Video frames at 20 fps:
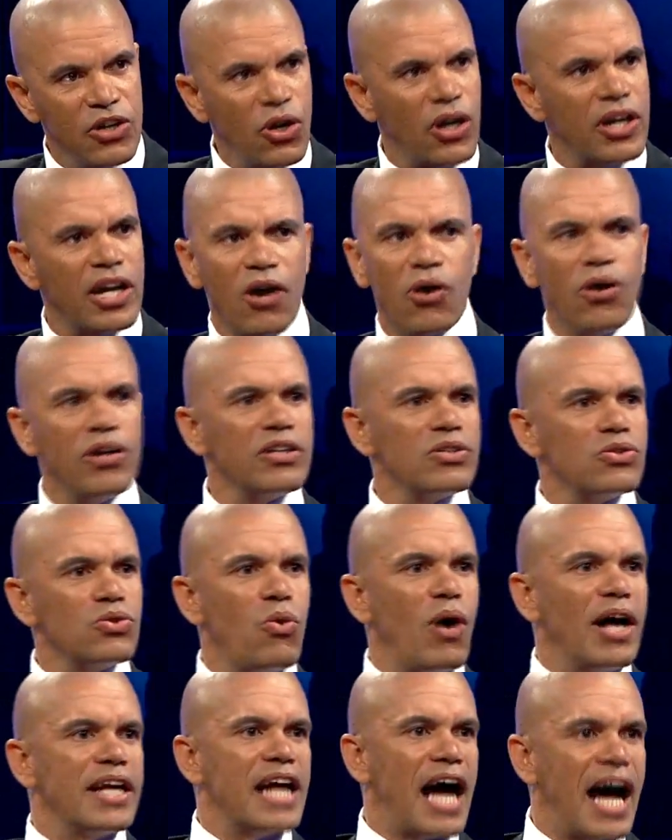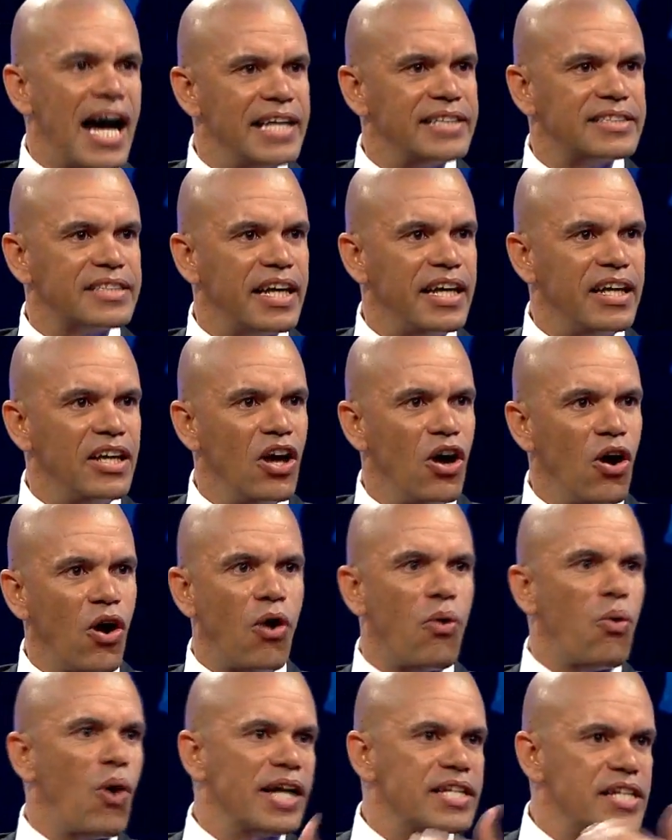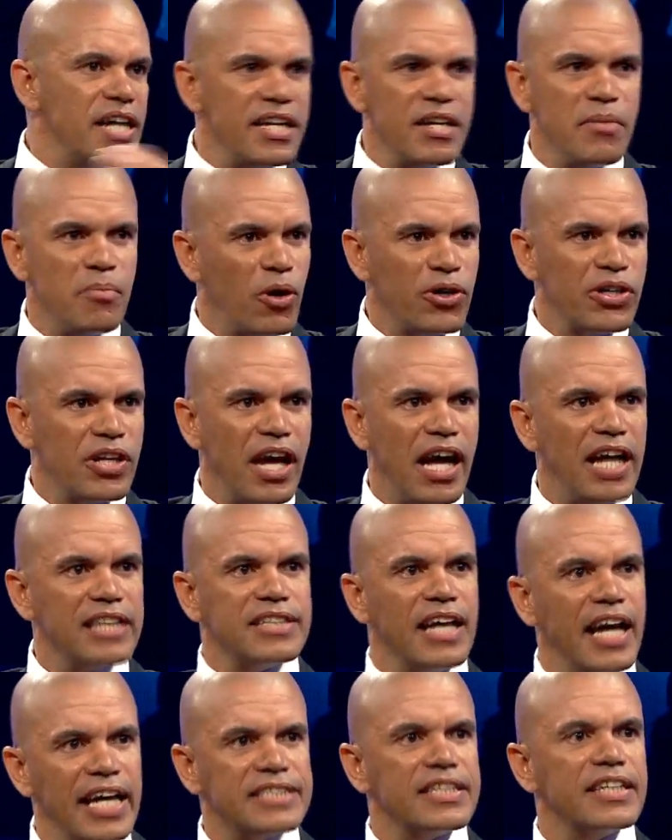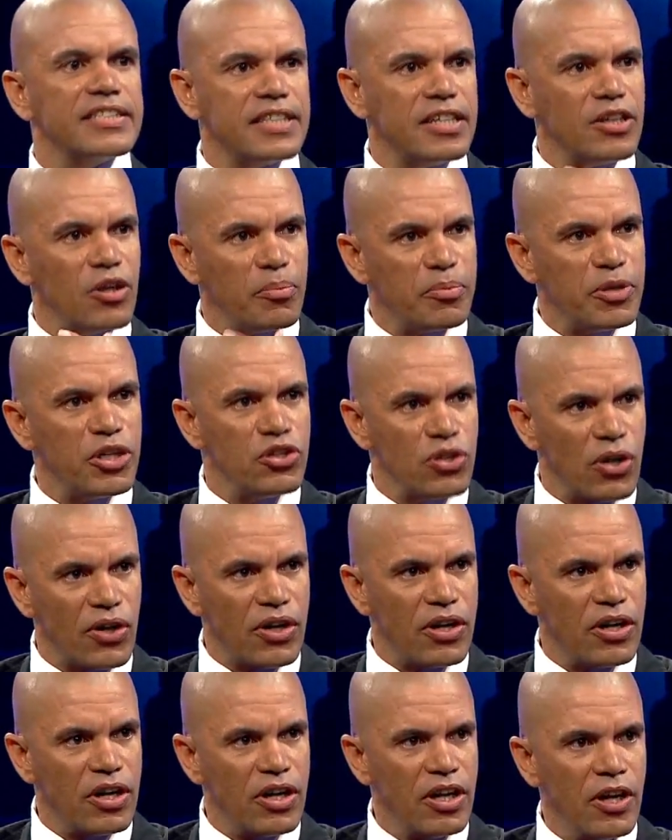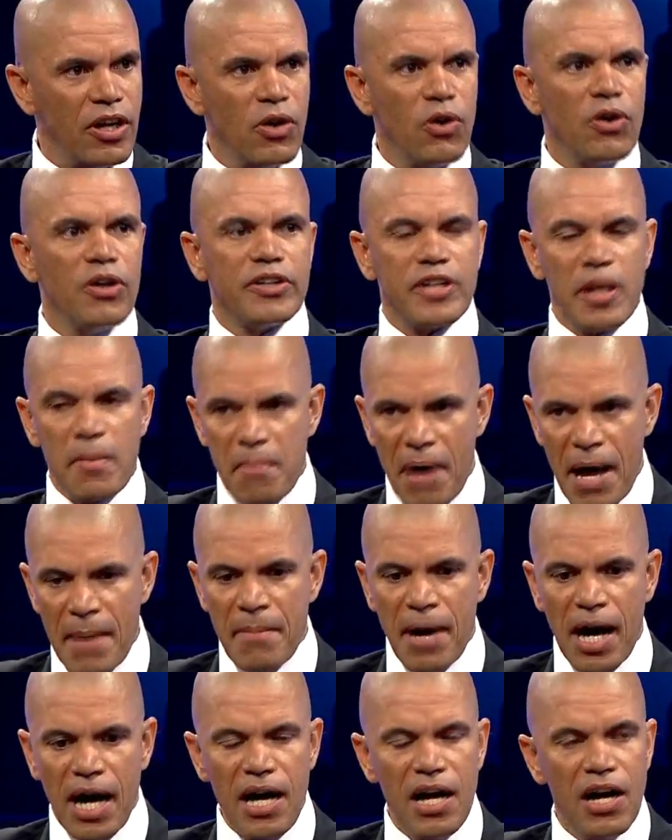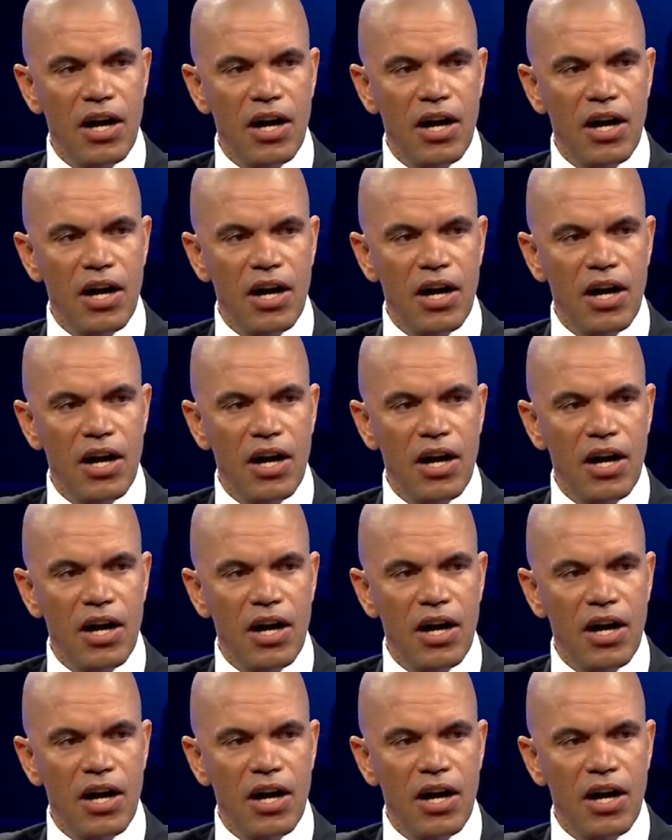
Not according to what I say or what anybody else has as an opinion. It's a FIFA